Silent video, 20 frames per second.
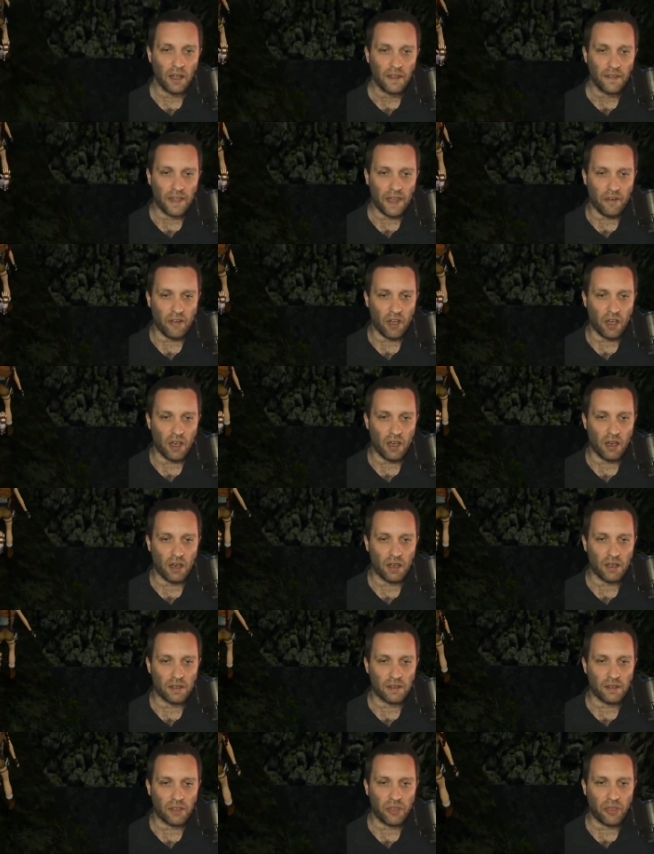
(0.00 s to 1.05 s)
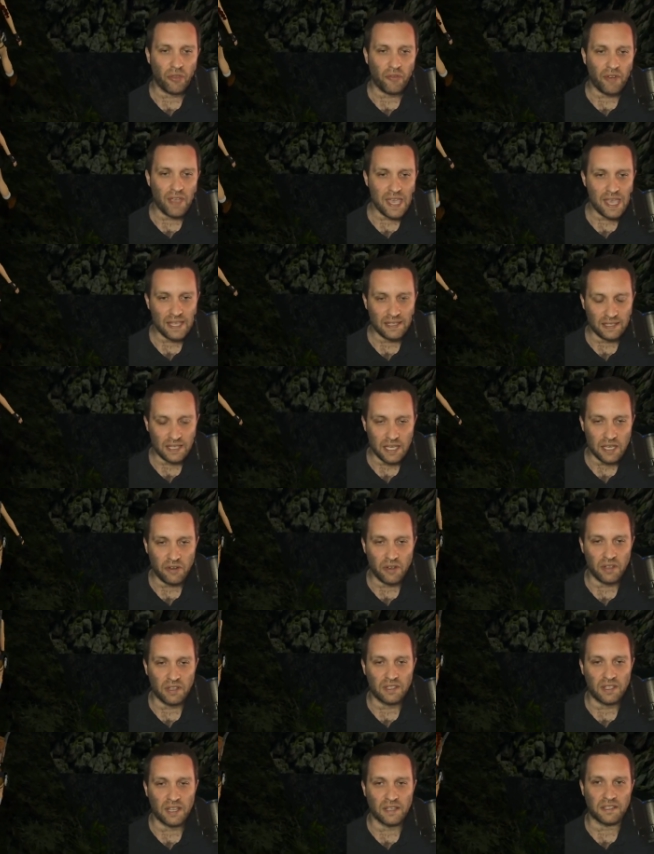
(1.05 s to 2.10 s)
There are 3
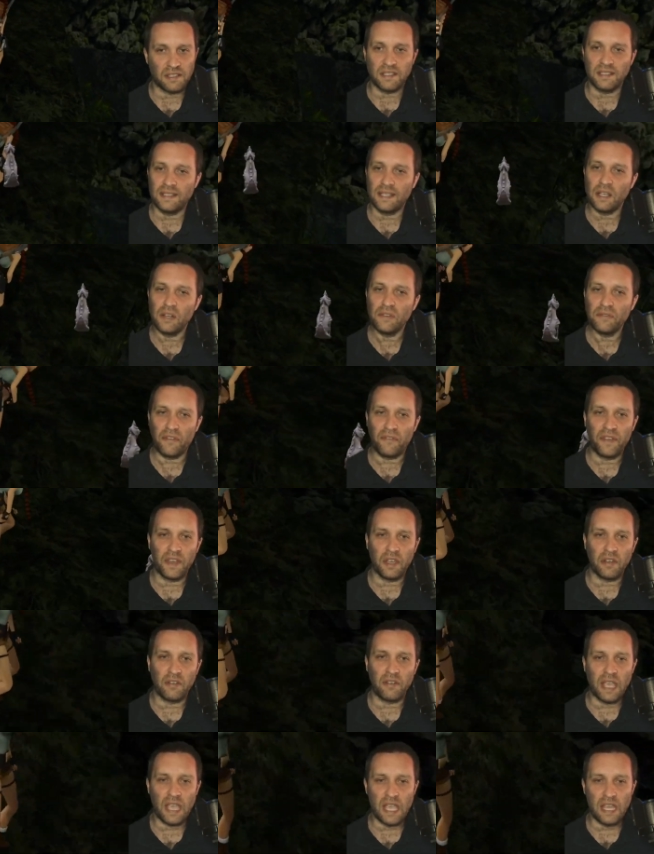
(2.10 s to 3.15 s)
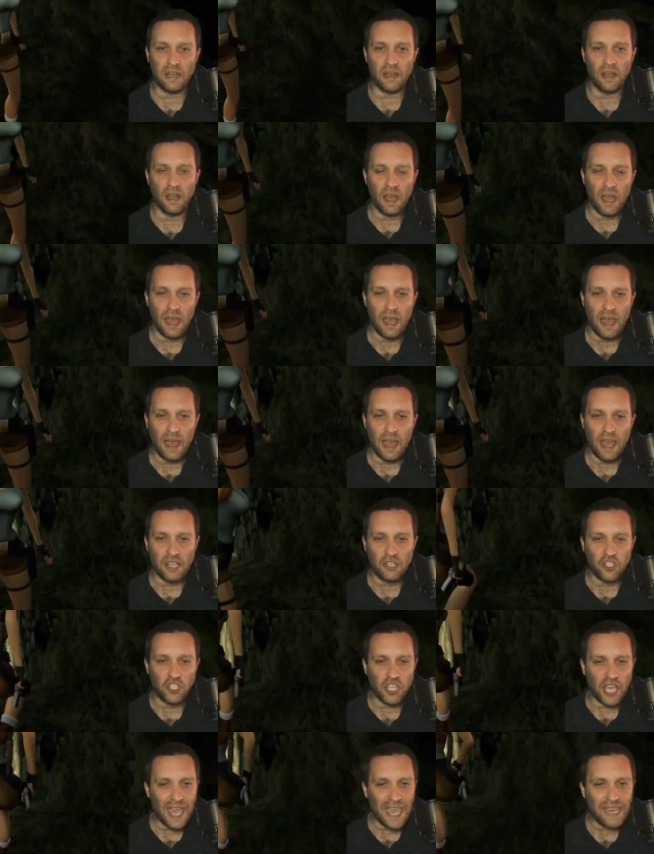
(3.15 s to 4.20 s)
secrets. There's a silver figurine, a
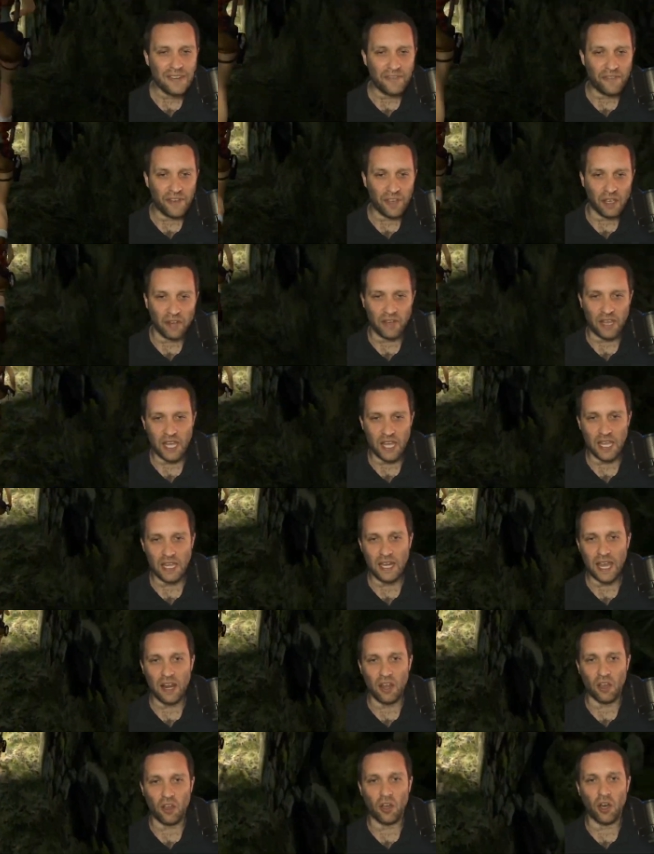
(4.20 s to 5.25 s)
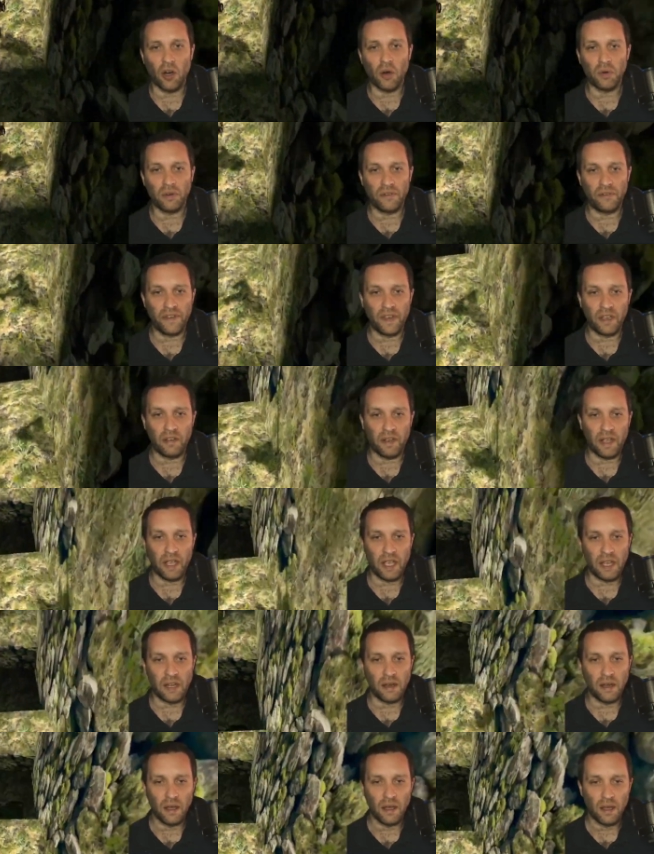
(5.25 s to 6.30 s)
jade figurine, and a gold
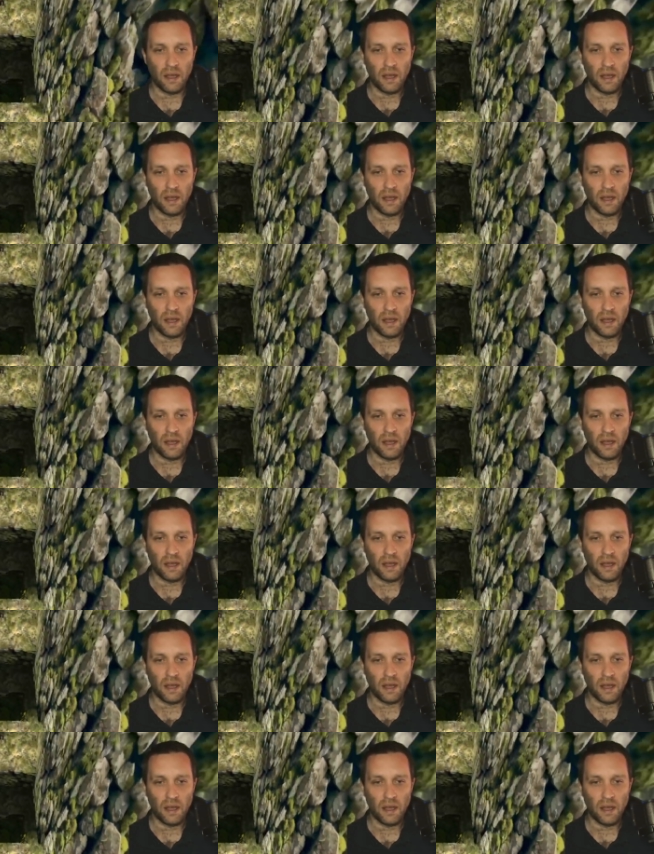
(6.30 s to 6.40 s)
figurine.